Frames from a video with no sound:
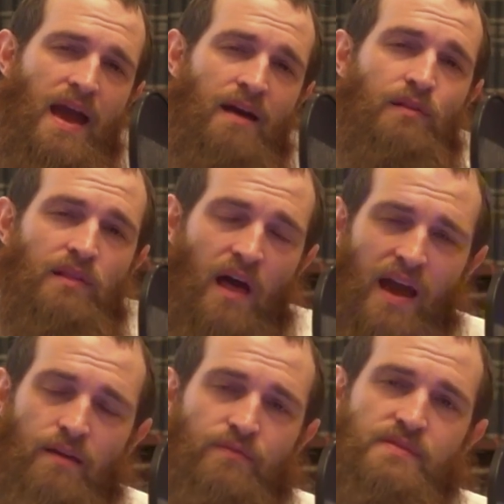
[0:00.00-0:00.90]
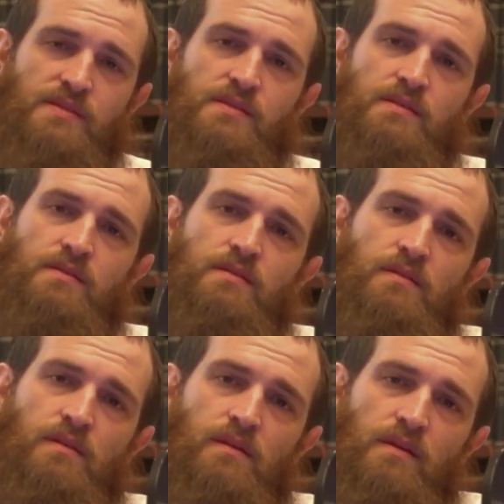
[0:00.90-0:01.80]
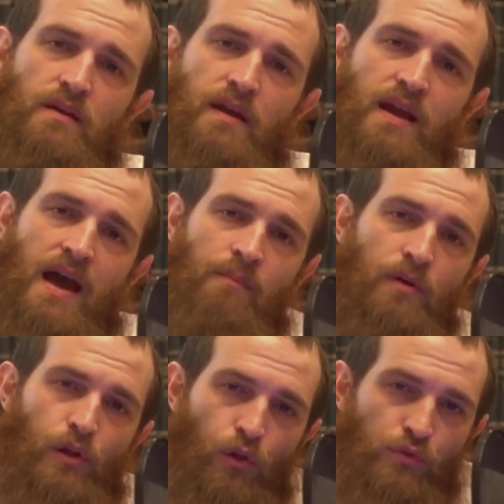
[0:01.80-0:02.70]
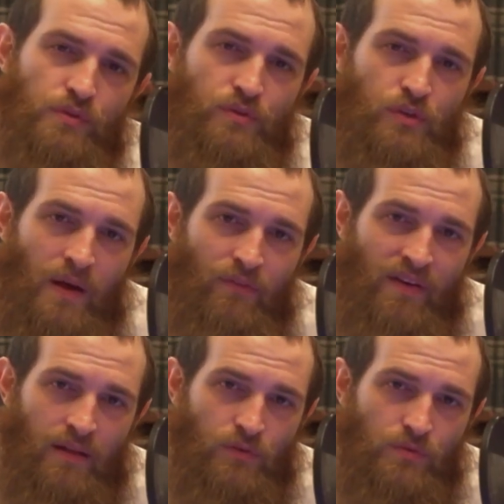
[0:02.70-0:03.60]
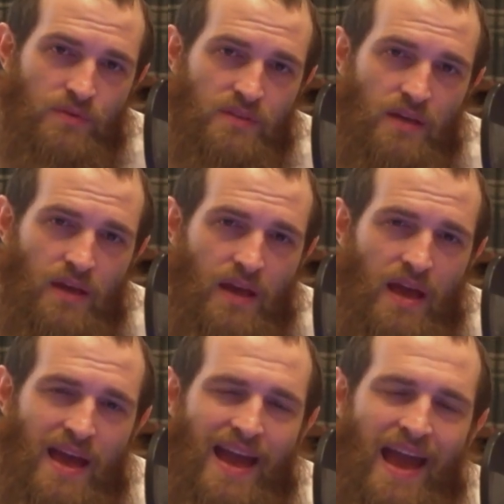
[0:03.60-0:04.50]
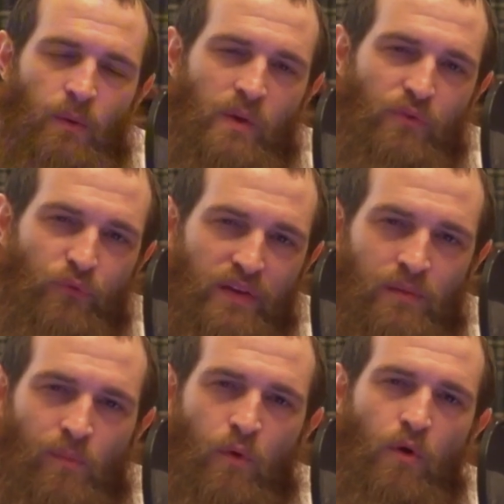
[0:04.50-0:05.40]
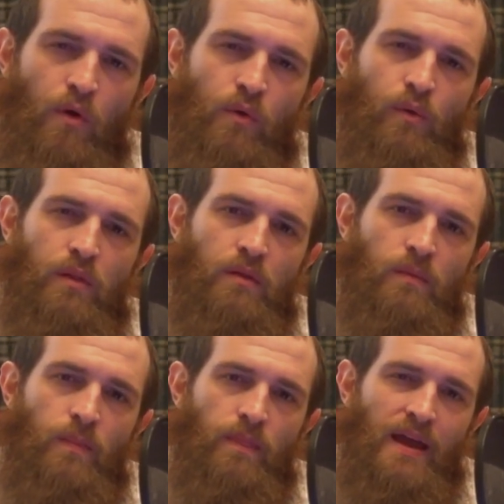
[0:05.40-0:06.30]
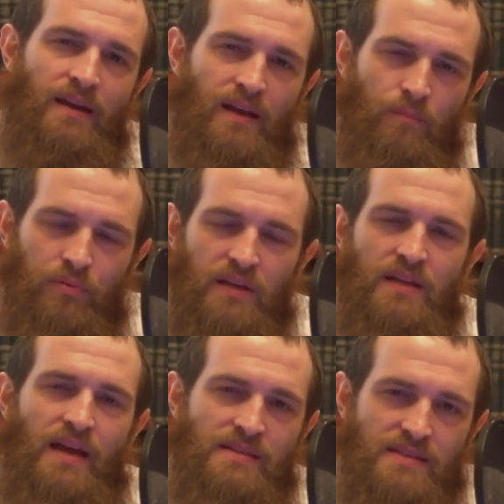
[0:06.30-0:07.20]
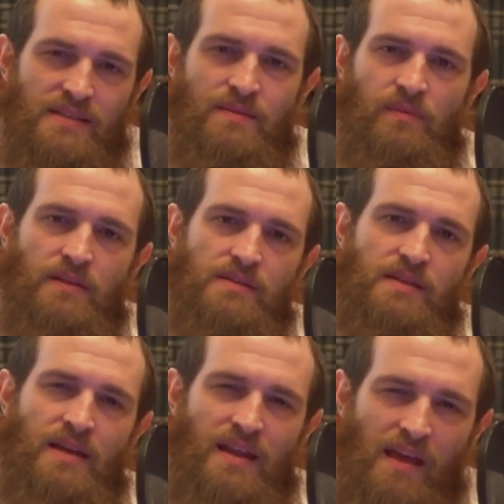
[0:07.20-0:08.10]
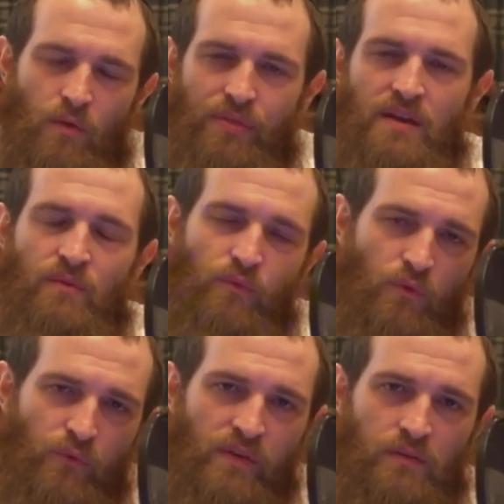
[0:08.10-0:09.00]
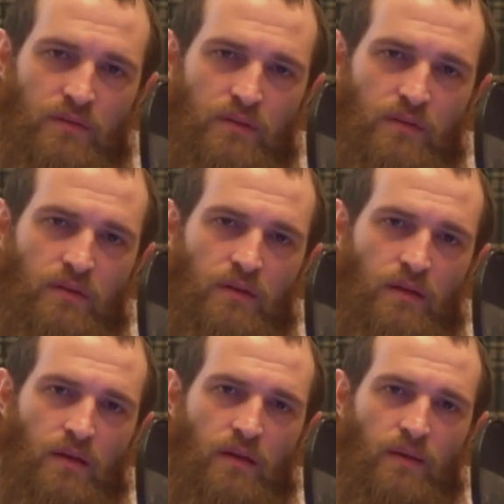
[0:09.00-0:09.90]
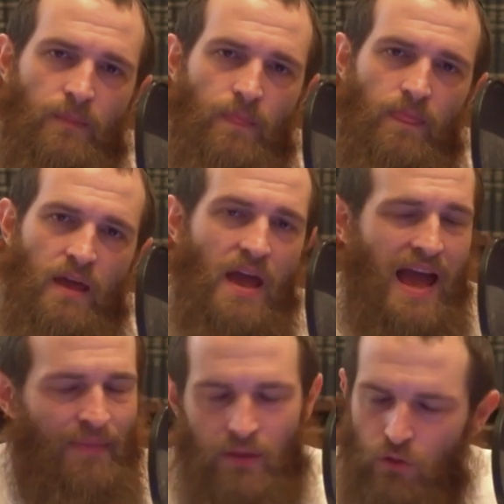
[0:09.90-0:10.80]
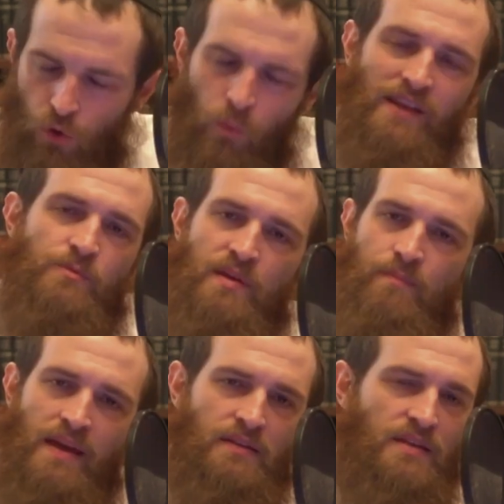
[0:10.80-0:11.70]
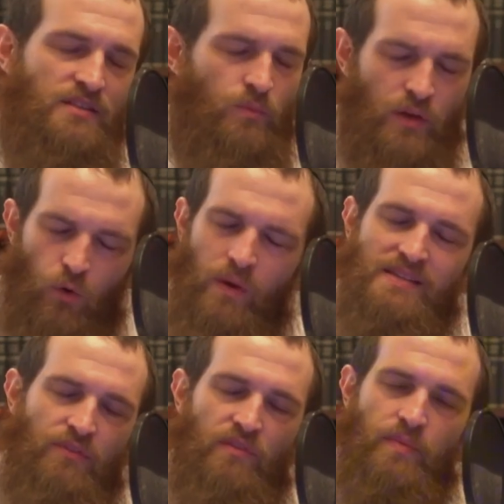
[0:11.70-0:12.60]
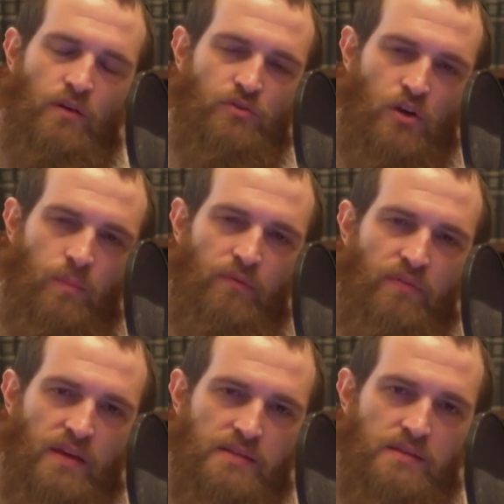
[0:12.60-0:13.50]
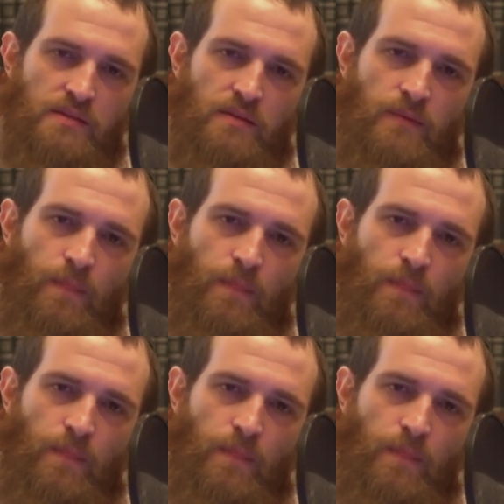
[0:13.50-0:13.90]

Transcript: our lives come closer to our values. And we feel more whole and complete and seamless and healthy and fulfilled. And there'll always be maintenance, and we always have to be on top of this.